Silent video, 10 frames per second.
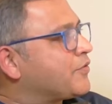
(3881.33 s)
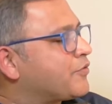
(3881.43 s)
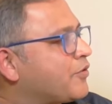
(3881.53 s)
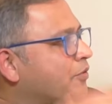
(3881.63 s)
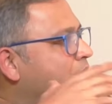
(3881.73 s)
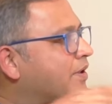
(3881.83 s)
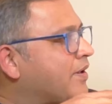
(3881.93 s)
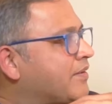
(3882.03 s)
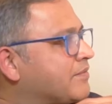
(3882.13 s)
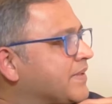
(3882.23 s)

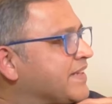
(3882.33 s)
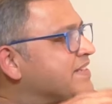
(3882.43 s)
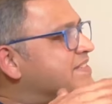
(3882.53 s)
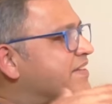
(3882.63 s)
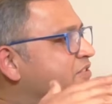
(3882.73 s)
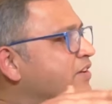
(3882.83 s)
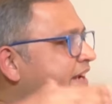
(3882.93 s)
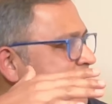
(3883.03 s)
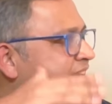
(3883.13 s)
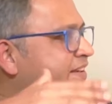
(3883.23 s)
So, in the 7 or
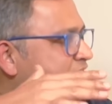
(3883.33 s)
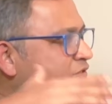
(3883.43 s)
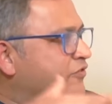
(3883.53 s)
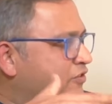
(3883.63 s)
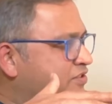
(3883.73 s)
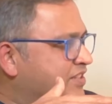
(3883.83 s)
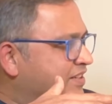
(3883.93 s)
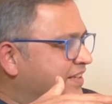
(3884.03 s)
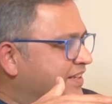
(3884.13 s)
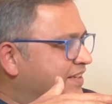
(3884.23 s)
8 years of your
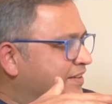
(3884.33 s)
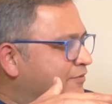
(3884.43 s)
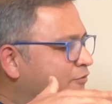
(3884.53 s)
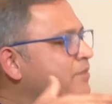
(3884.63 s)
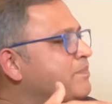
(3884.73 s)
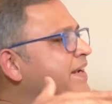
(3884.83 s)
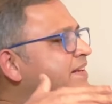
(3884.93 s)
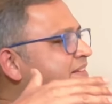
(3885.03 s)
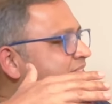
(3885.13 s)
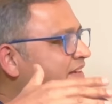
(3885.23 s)
journey, what
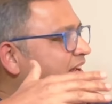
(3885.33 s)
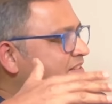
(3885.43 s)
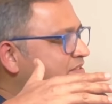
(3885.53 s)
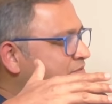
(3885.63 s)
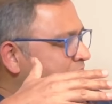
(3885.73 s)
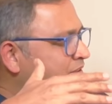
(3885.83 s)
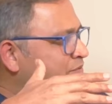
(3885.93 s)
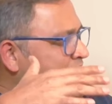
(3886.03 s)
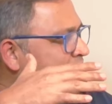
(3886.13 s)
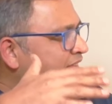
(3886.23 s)
made this last
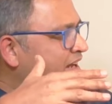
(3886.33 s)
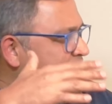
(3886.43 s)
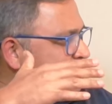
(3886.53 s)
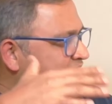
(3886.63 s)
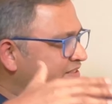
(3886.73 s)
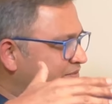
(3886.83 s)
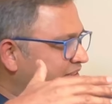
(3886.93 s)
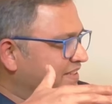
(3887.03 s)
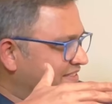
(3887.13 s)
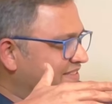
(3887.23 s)
1.5 years
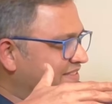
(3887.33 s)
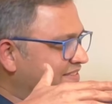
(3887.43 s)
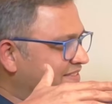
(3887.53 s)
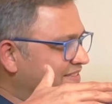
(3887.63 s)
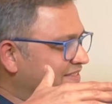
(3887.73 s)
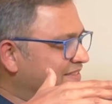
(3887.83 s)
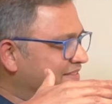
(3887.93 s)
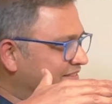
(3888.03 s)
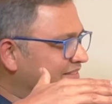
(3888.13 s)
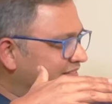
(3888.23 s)
with us
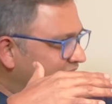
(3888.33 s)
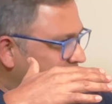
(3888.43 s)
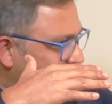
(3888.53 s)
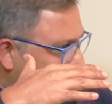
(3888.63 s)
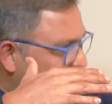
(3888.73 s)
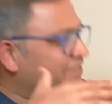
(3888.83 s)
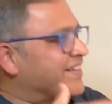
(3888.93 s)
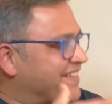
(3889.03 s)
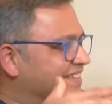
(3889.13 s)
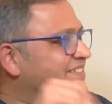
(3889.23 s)

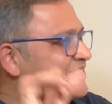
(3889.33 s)
different?